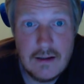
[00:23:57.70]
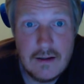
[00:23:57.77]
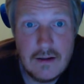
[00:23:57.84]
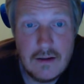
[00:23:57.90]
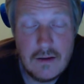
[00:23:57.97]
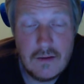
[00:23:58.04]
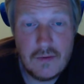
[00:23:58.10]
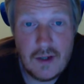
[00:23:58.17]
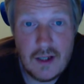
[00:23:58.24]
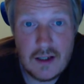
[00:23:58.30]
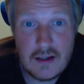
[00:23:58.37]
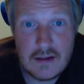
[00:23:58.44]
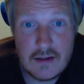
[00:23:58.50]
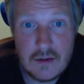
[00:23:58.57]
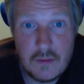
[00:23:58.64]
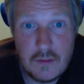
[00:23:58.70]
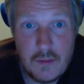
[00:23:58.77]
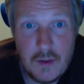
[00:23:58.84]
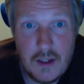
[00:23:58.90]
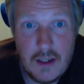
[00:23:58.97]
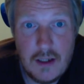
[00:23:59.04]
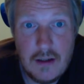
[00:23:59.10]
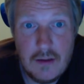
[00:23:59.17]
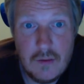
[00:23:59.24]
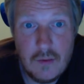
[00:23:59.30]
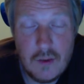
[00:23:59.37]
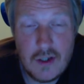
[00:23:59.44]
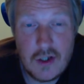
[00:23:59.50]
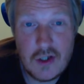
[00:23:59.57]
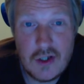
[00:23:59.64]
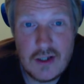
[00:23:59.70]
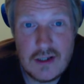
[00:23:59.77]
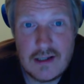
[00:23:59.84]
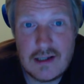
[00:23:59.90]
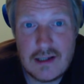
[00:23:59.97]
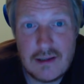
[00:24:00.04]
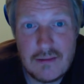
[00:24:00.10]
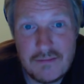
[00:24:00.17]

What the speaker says: of XRP, which is,